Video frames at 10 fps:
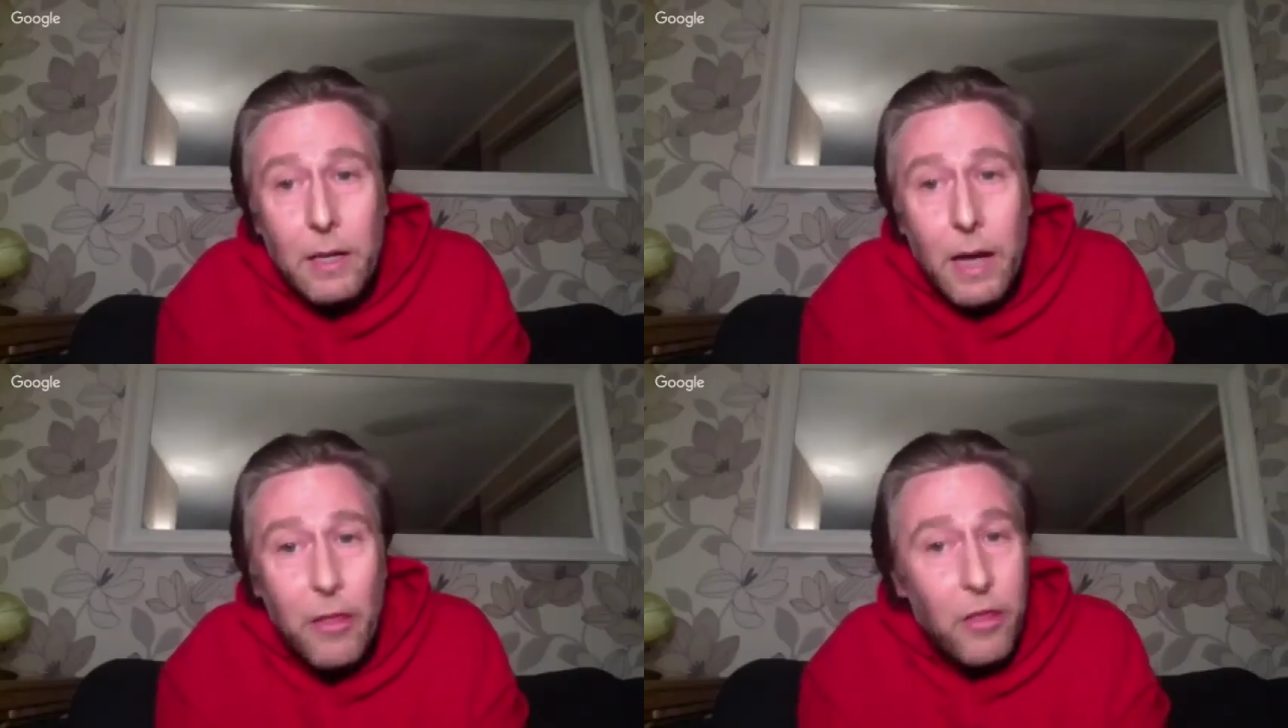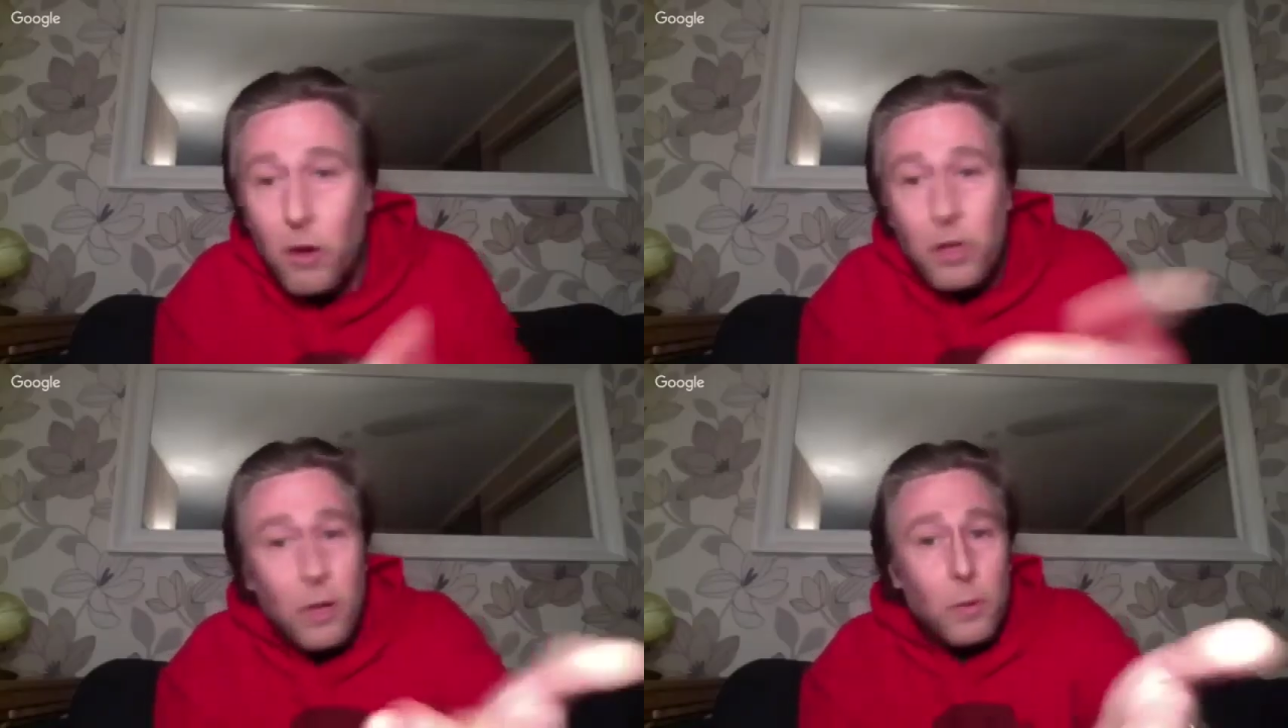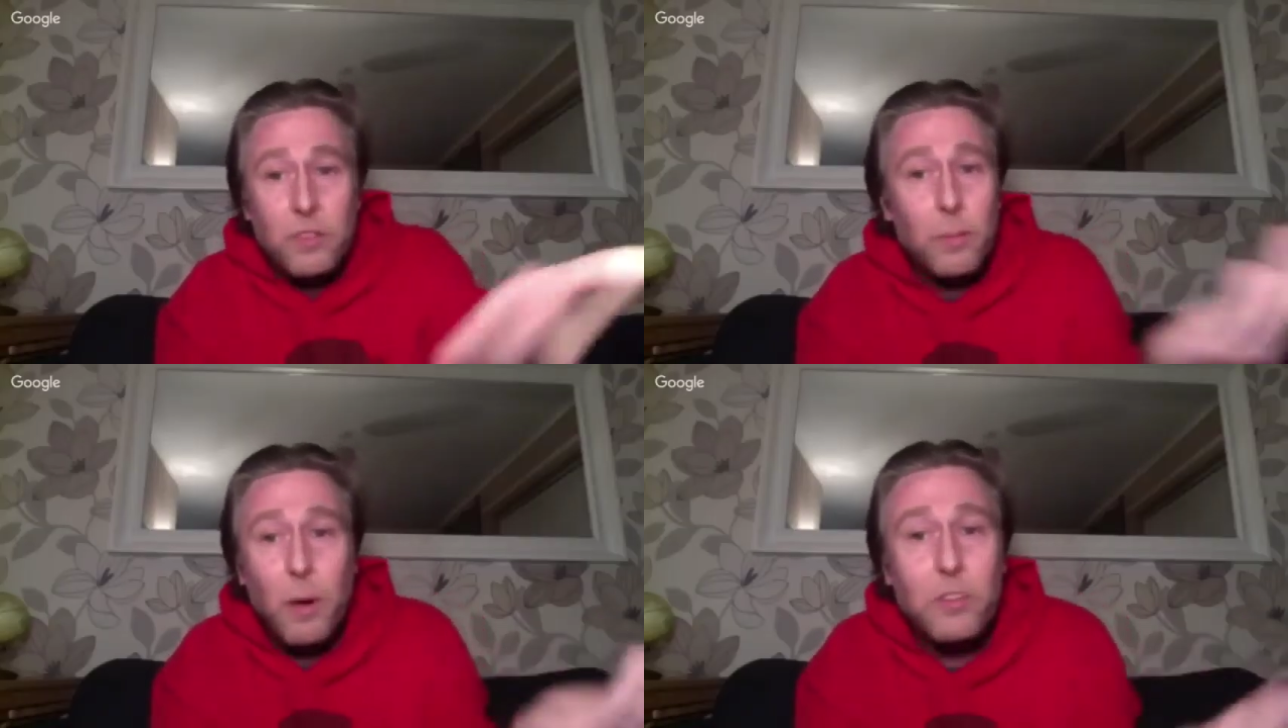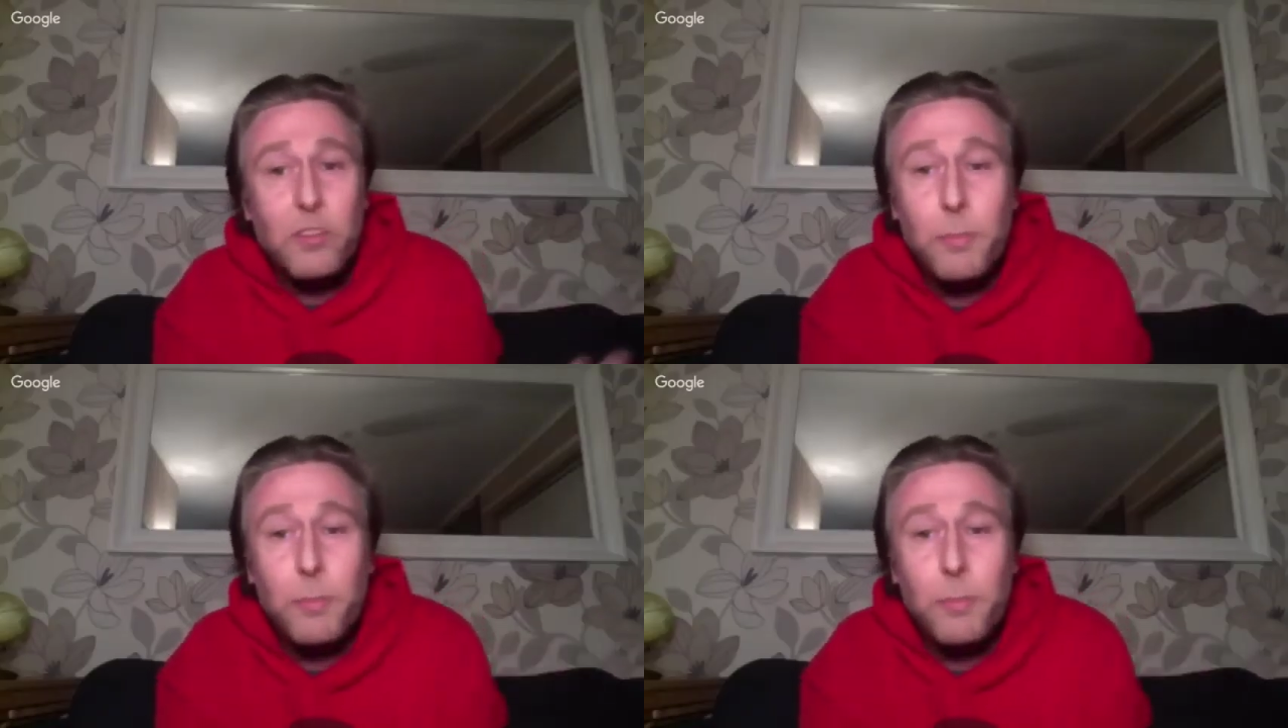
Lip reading: I thought you were supposed to